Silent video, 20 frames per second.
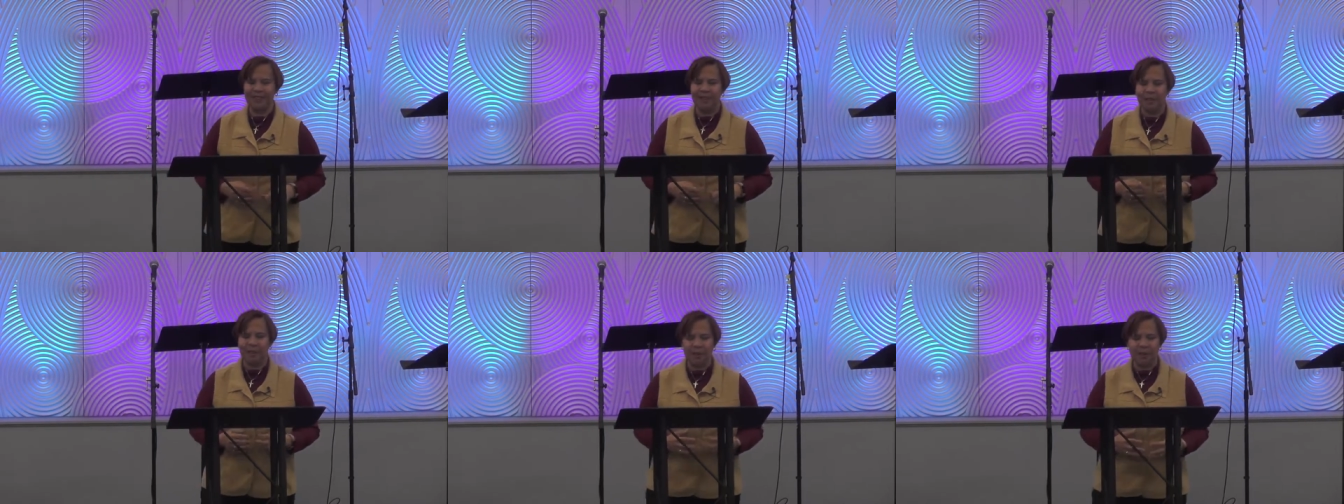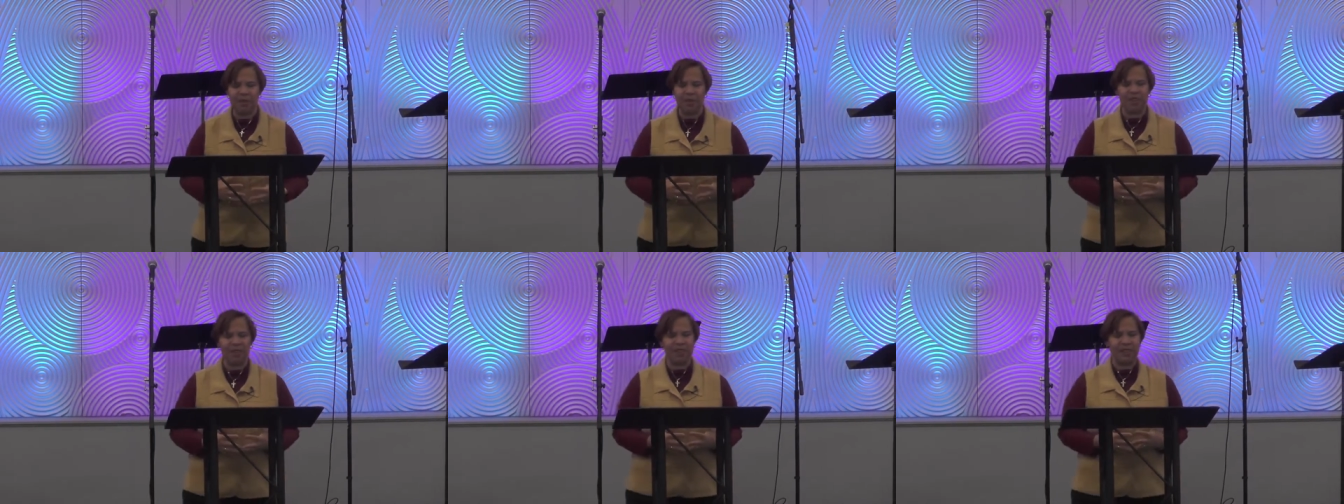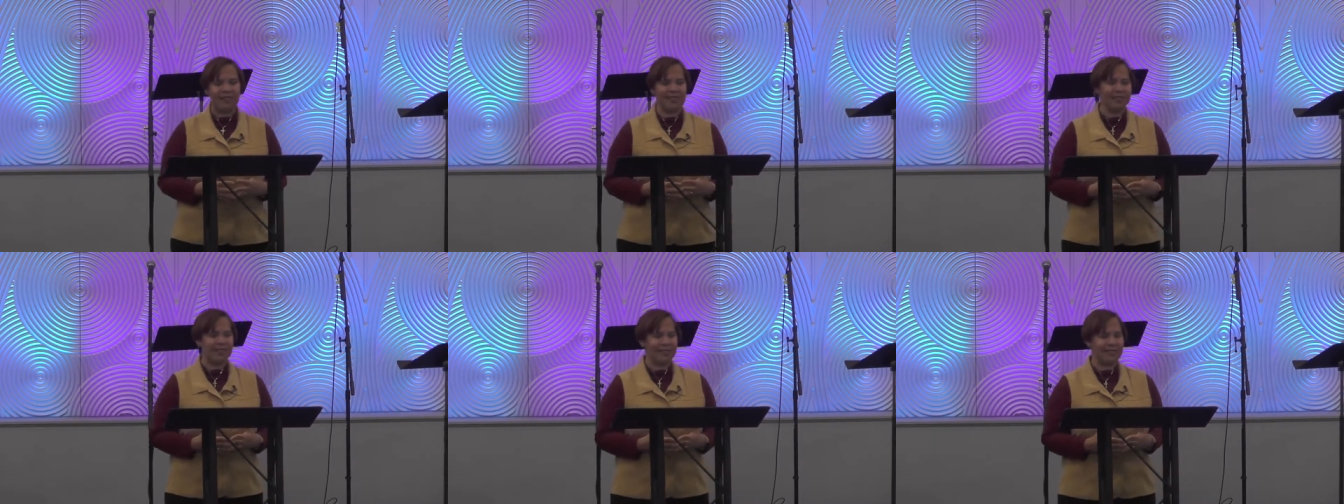Who is
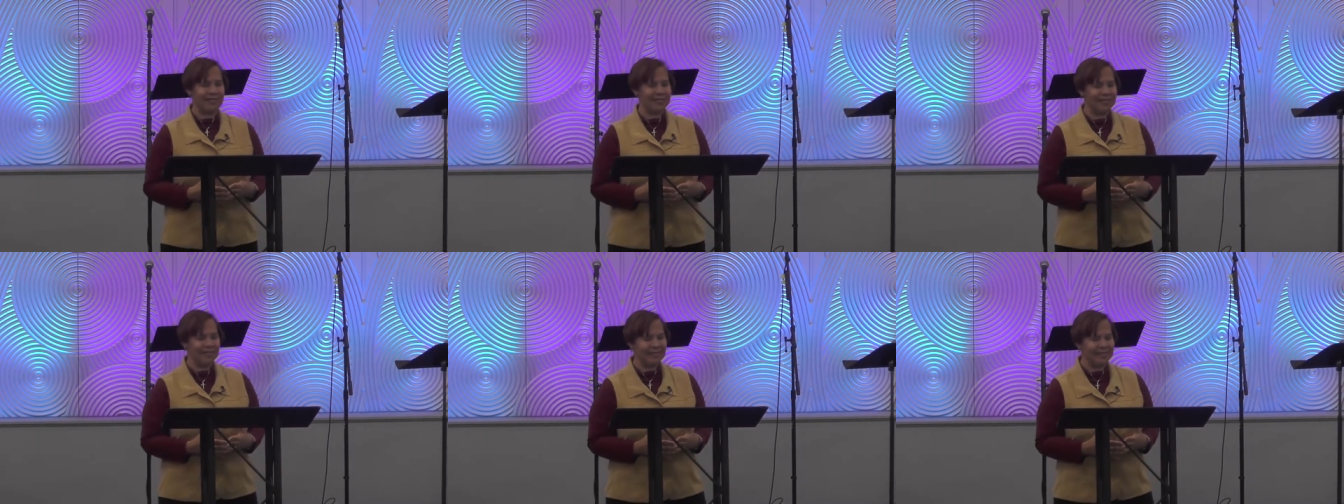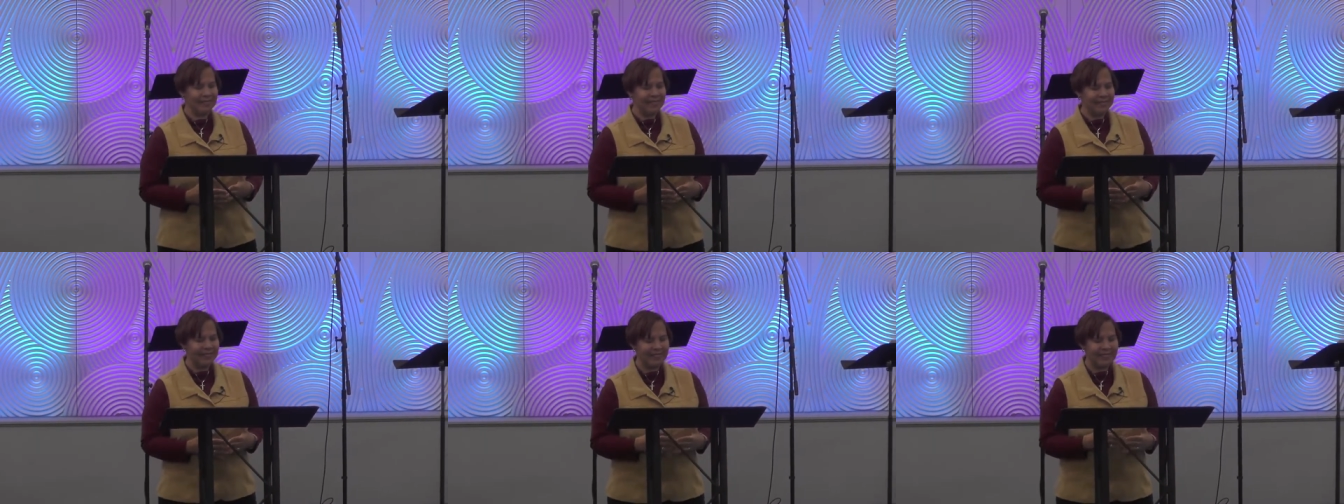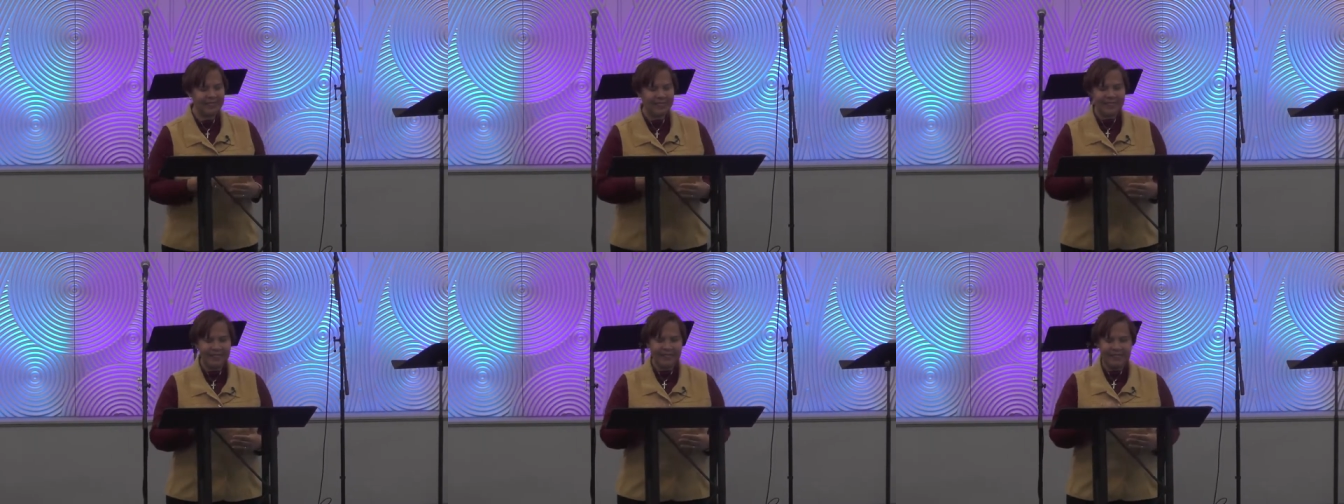Jesus?
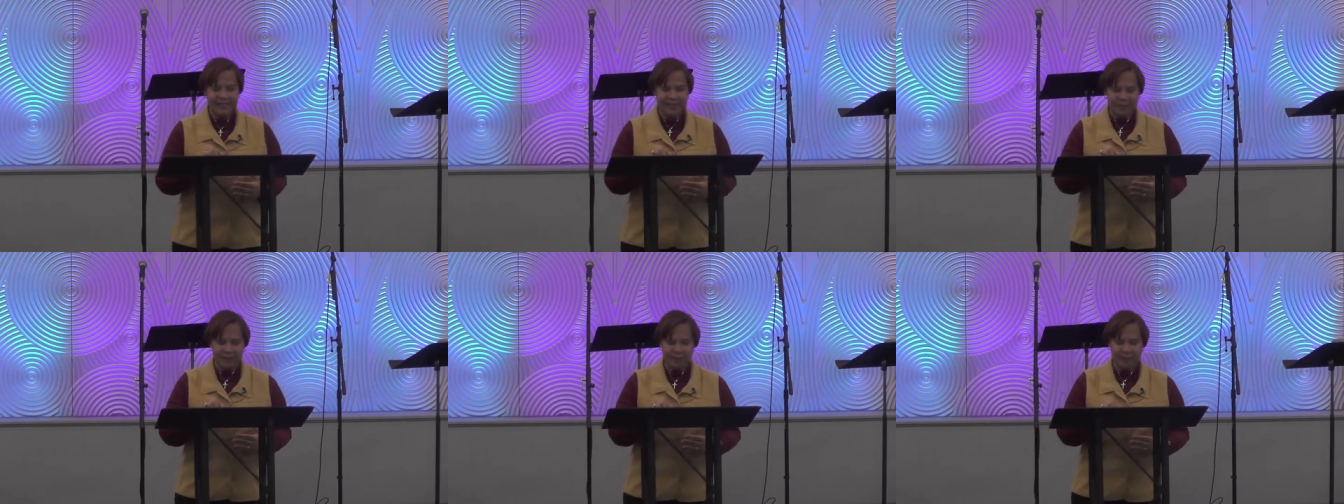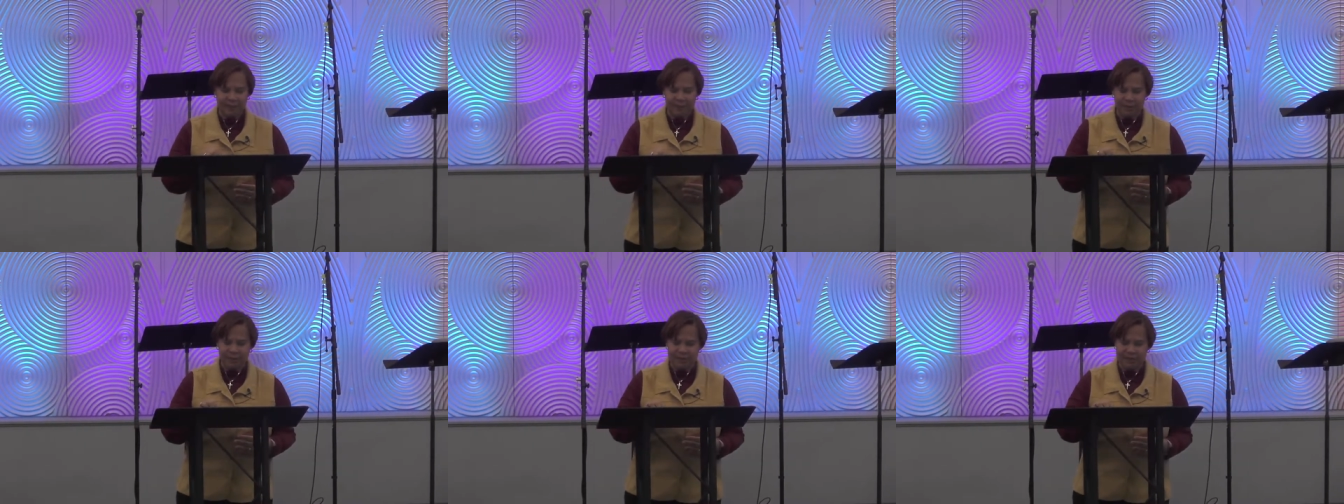Who is